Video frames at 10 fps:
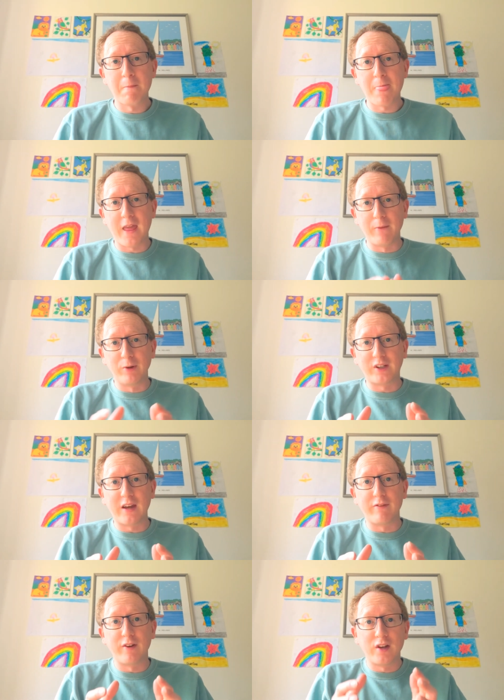It would
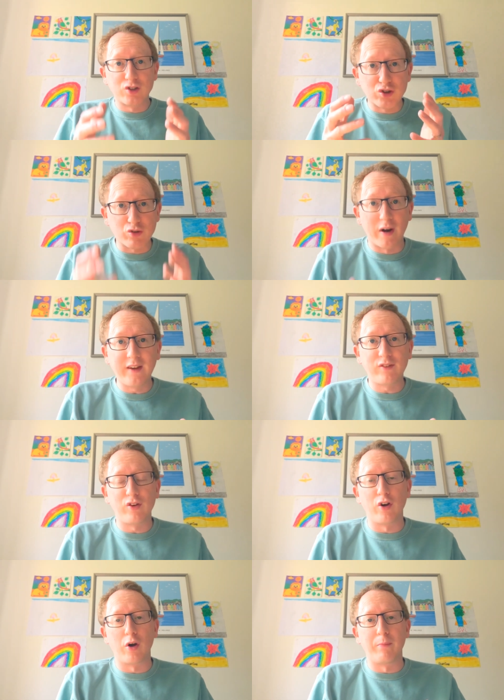give strength
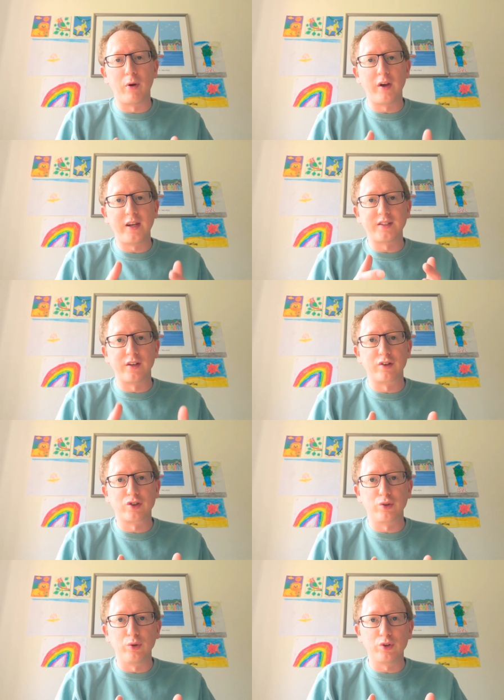to our bodies and our
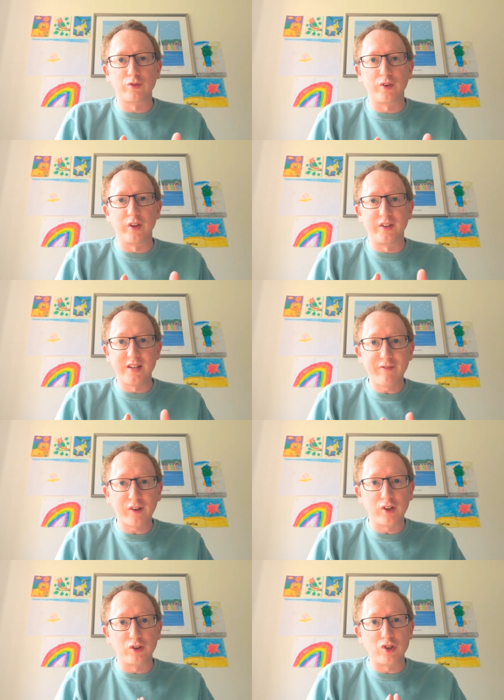souls for the
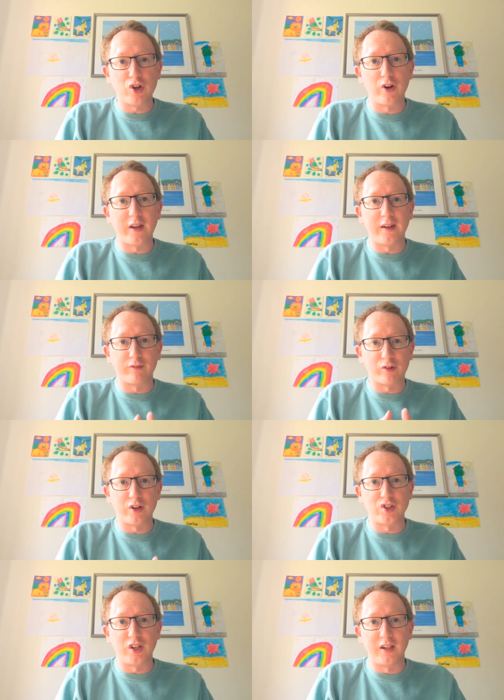difficult journey of
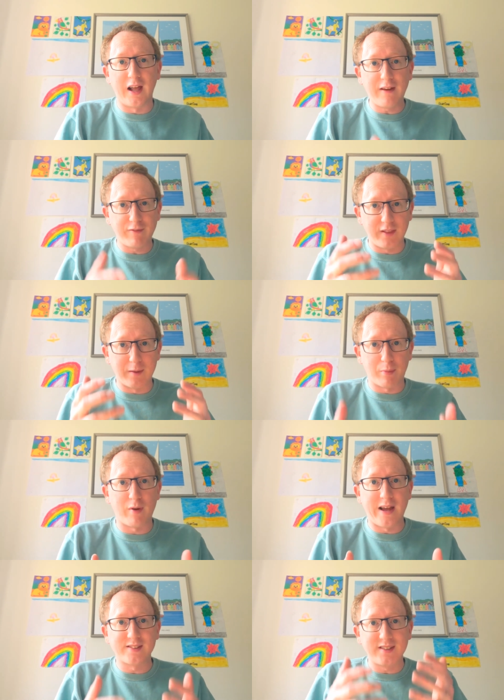Christian life in the
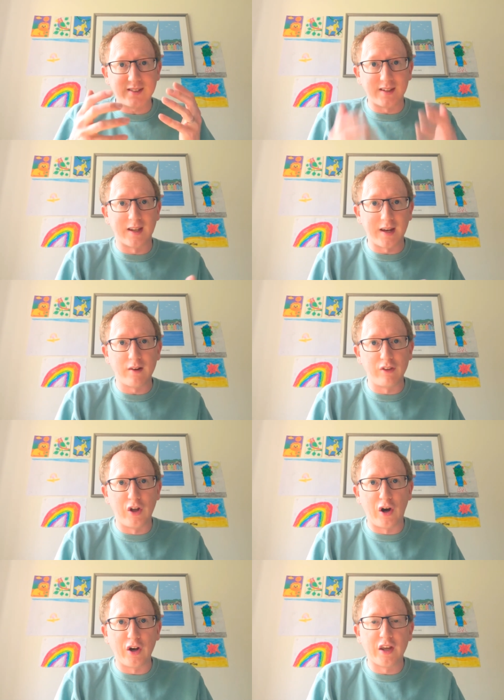present, in the here and
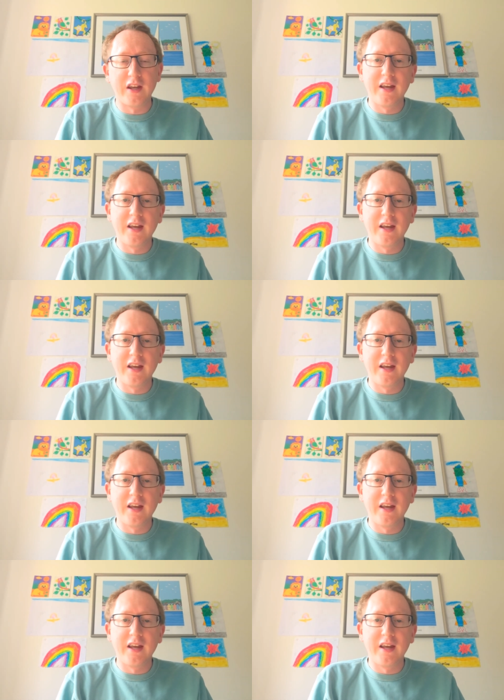now.